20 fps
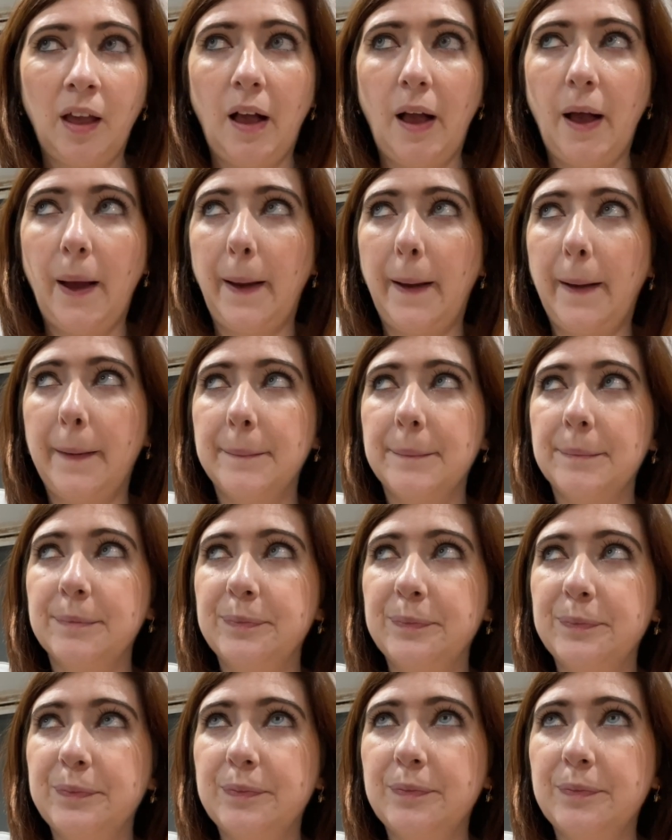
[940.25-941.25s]

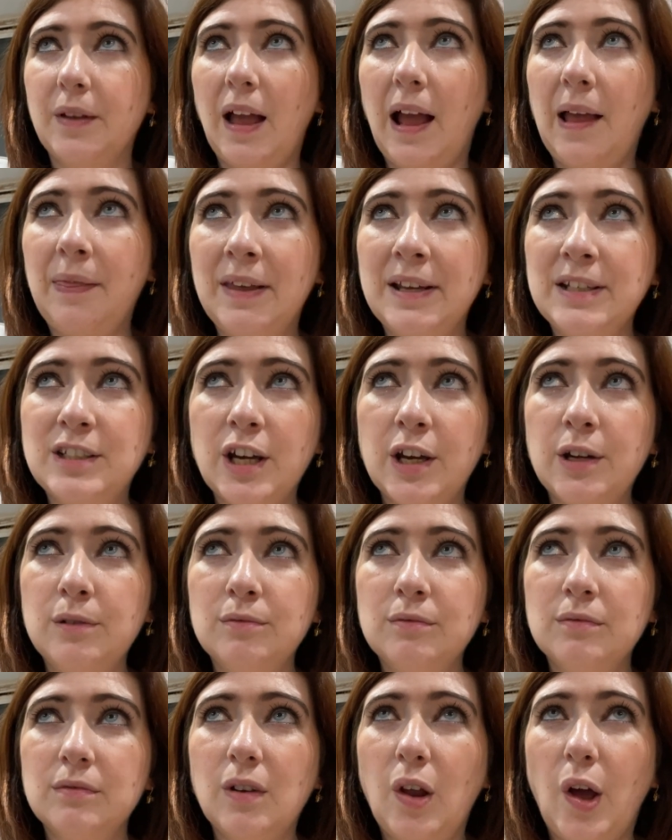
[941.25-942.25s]
And they
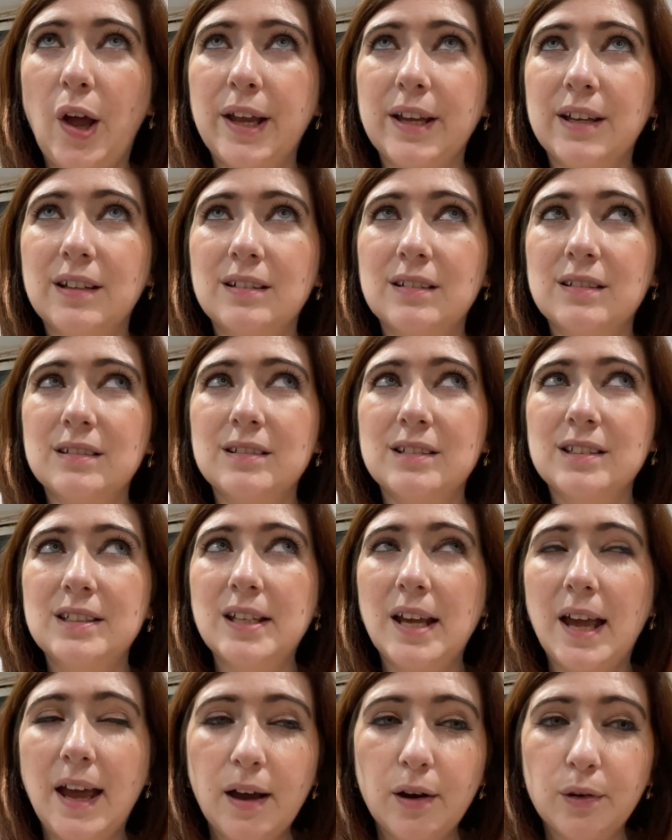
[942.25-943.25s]
don't like
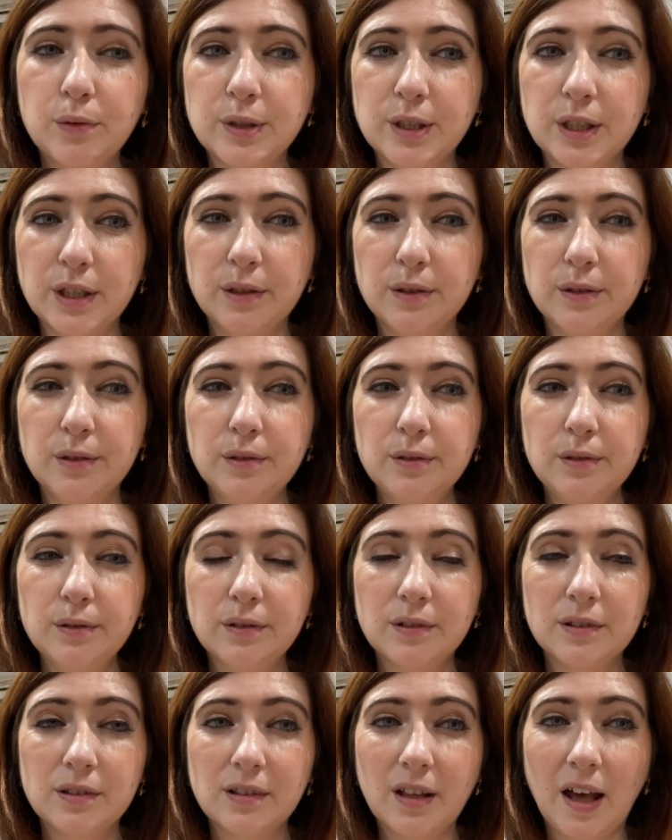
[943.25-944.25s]
tell you
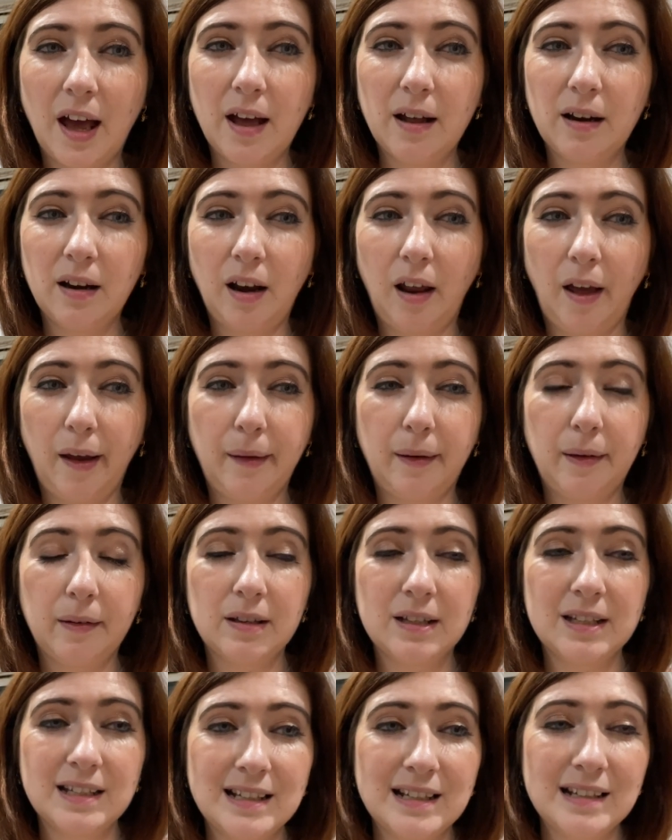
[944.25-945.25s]
that like
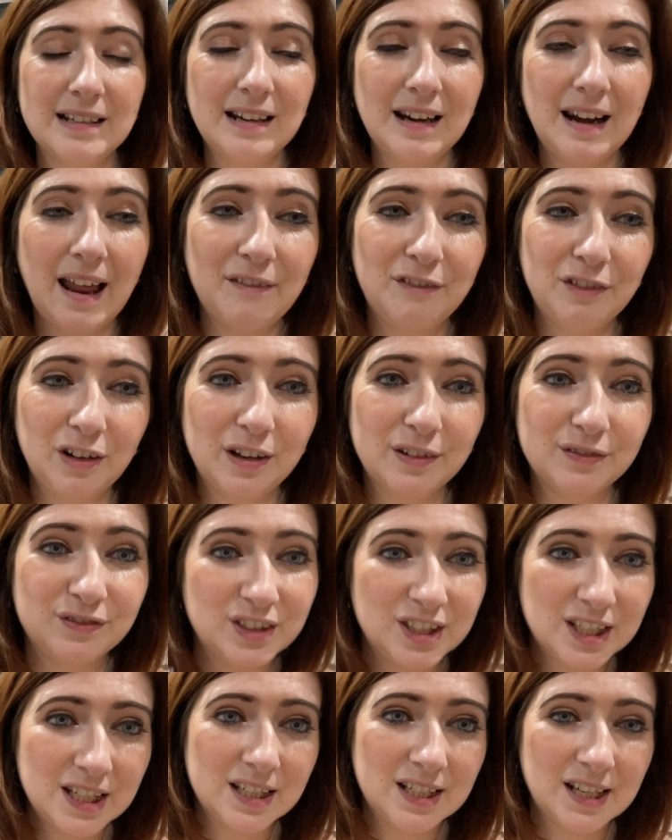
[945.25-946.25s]
level of
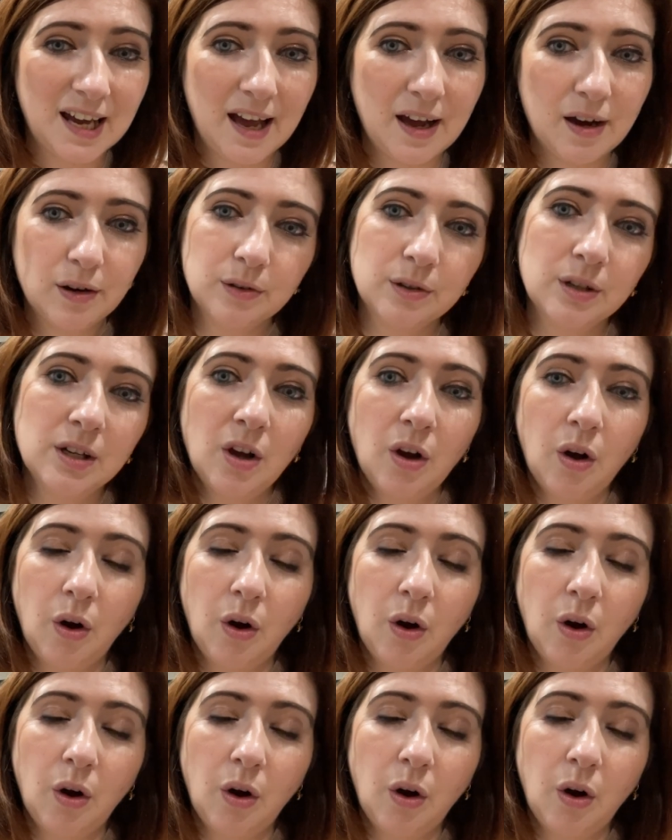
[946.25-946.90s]
detail,